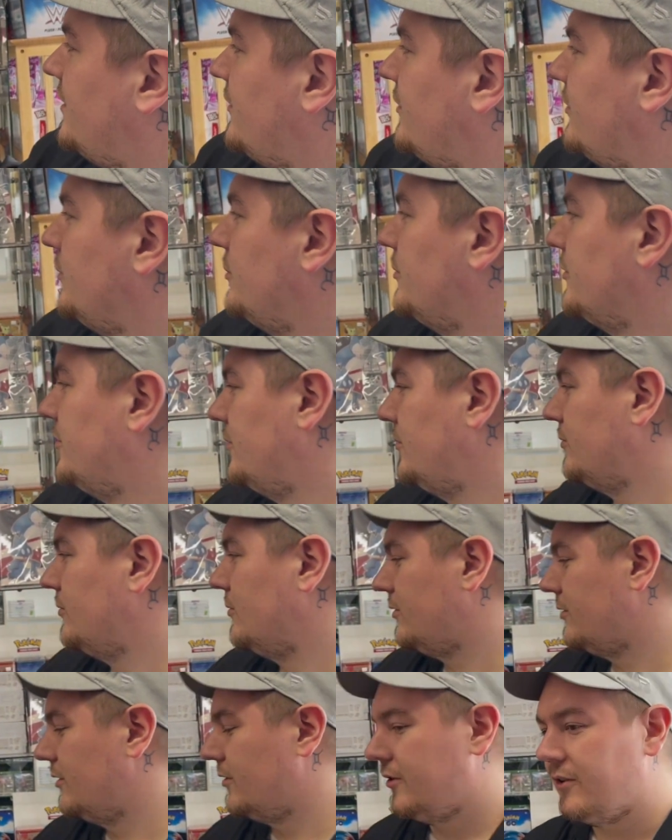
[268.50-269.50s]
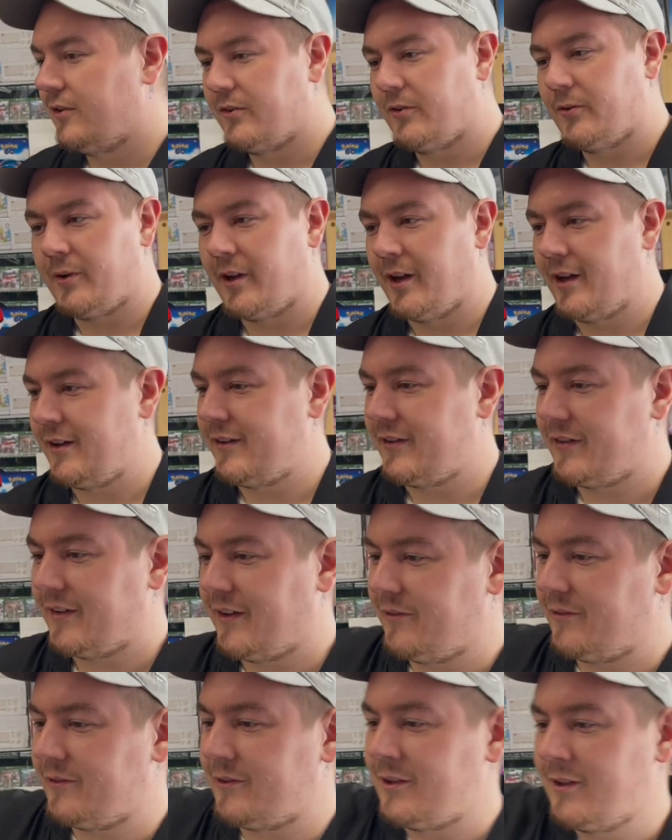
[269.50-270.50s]
super cool, also
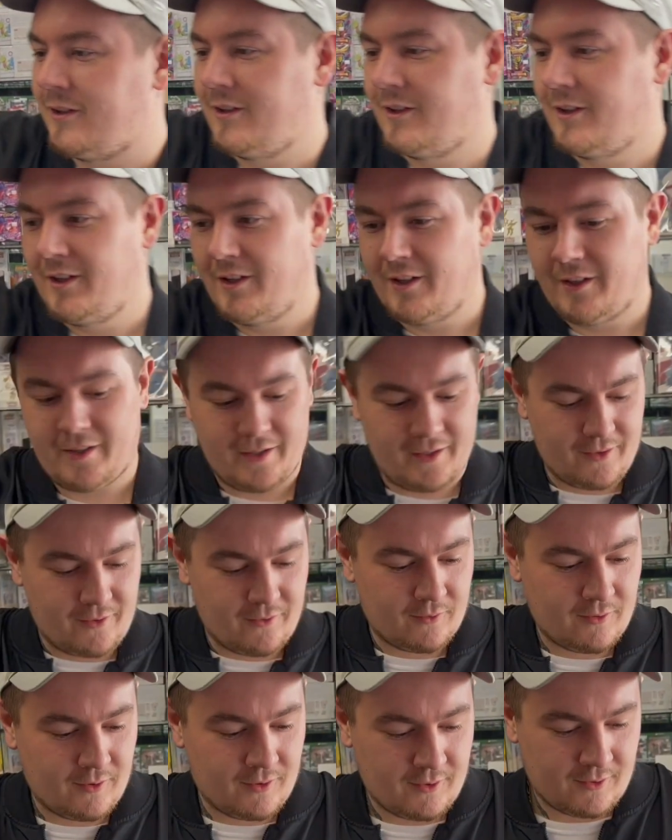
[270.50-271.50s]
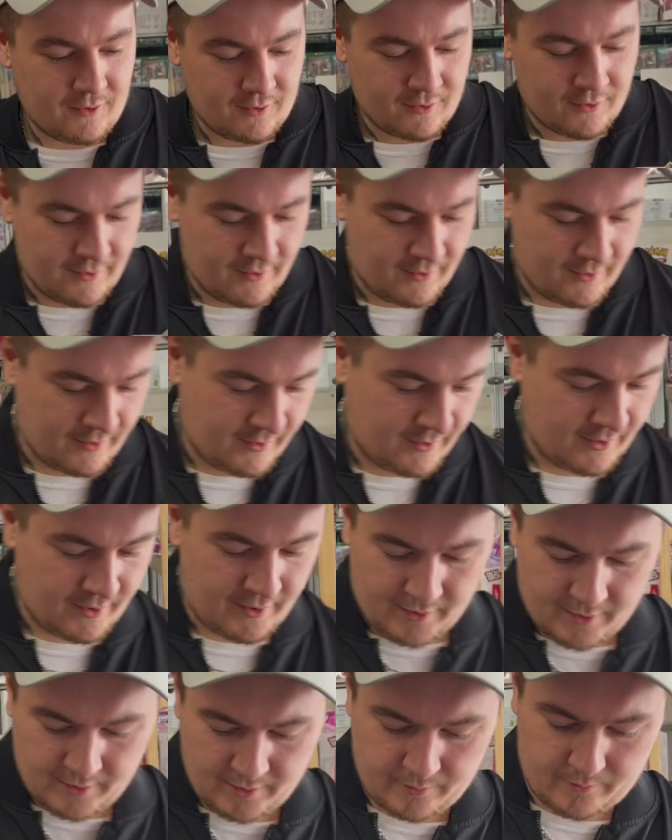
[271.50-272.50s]
97, can't go wrong.
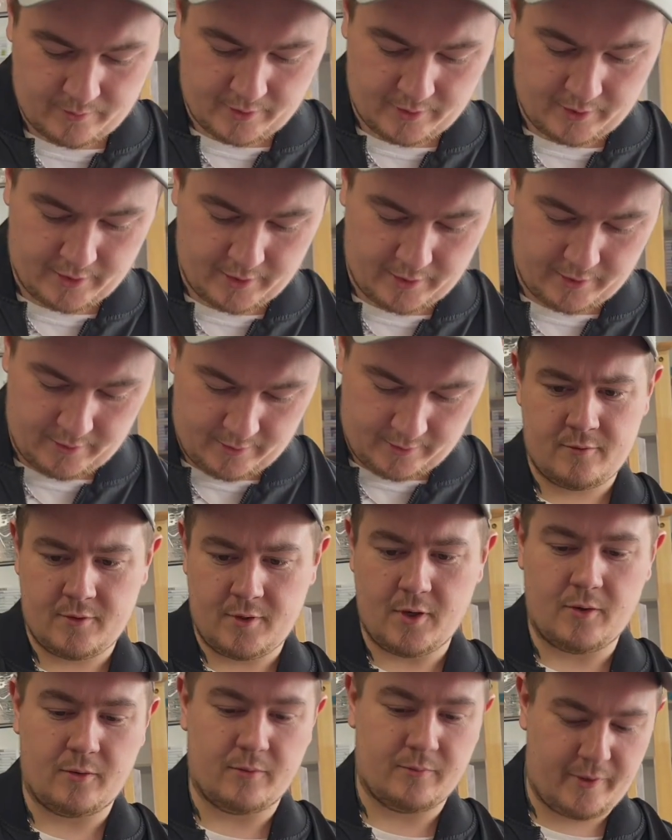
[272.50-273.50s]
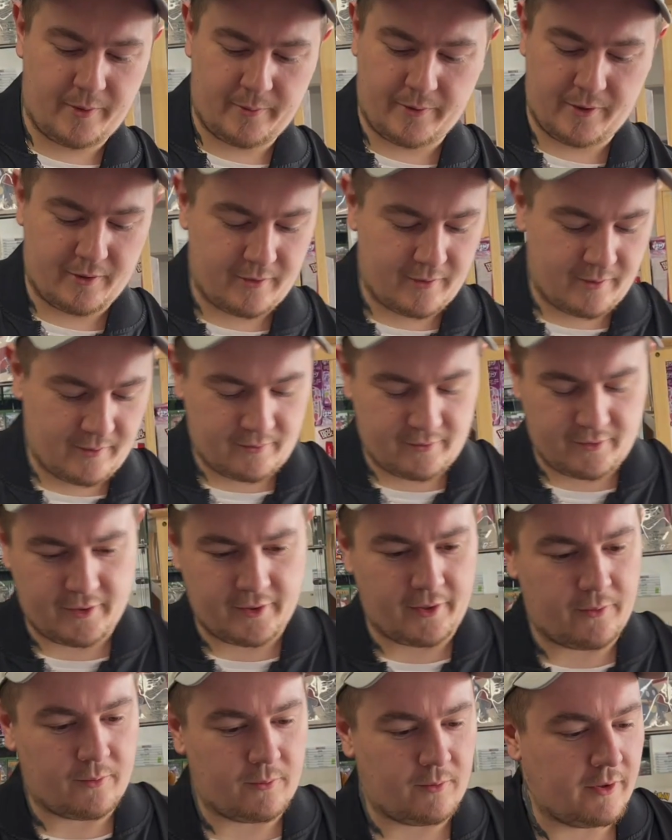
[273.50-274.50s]
We got, oh, there we go, I was looking
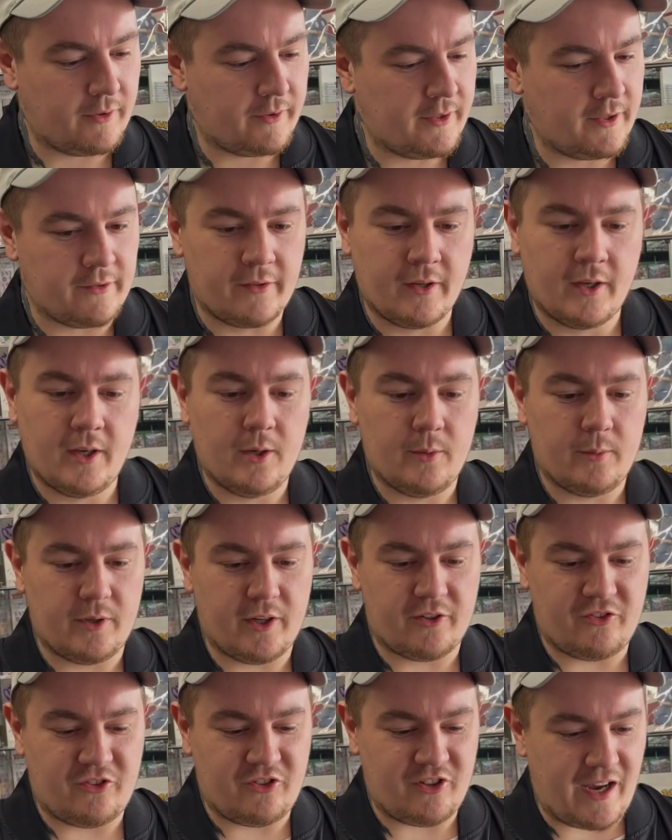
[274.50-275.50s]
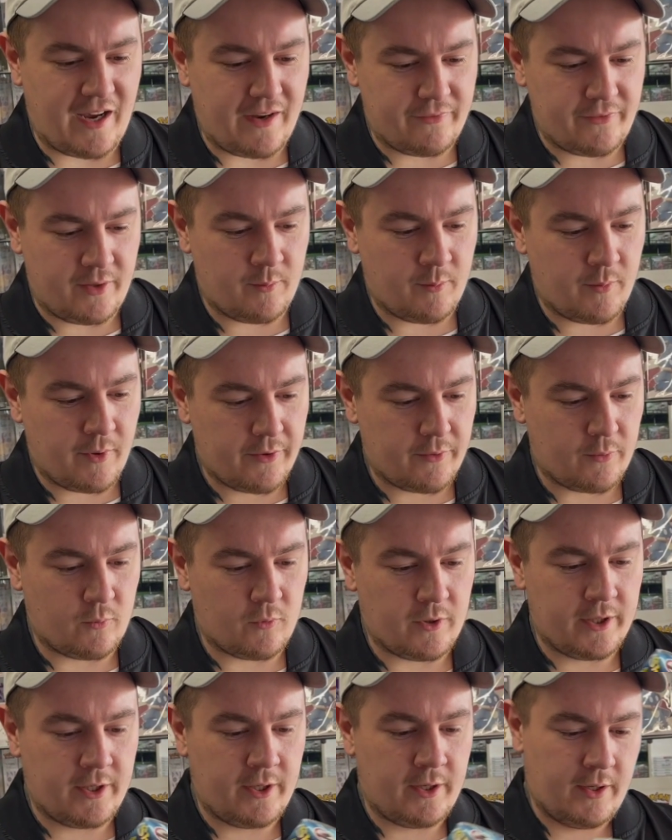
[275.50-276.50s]
at the wrong things. We got Shaft and Mother
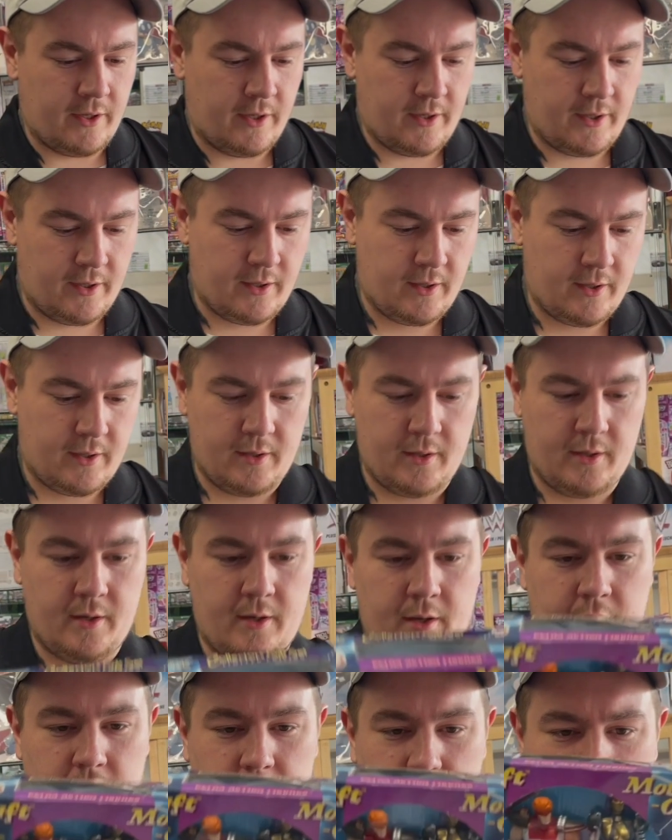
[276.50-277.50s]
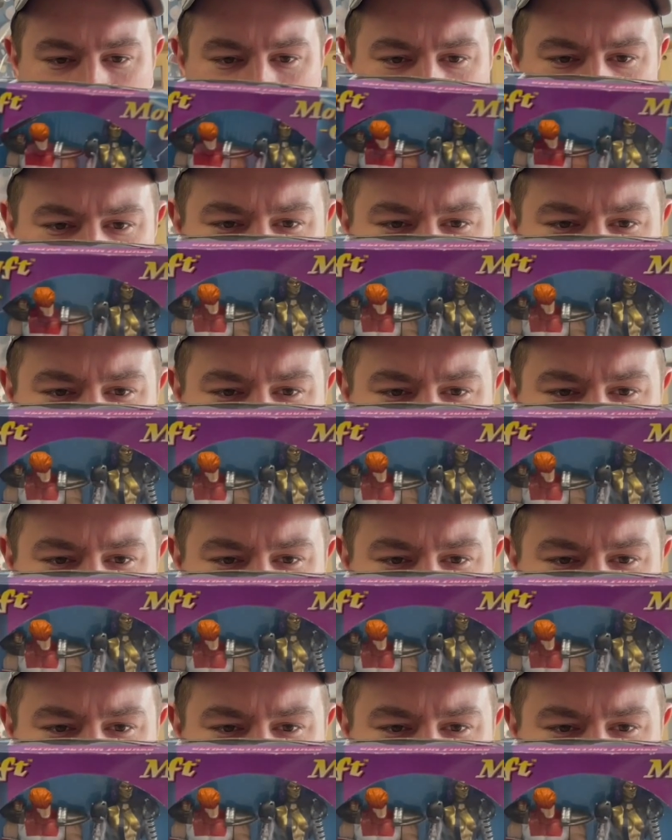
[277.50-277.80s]
1. I feel like